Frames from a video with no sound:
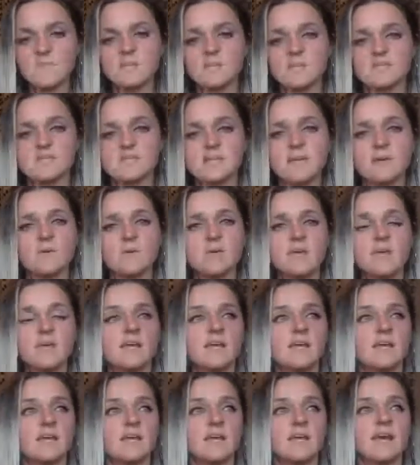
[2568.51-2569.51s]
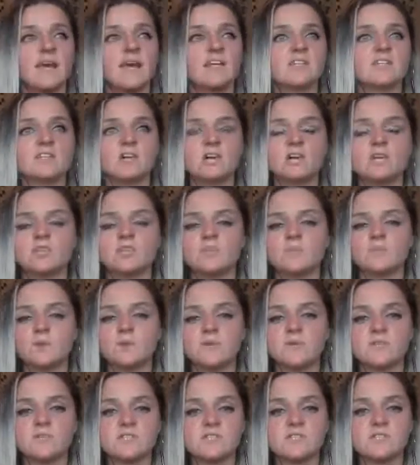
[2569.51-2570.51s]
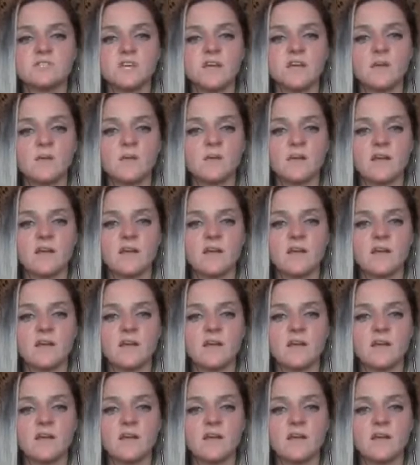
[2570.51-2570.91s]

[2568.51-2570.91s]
So I charge up on the stone.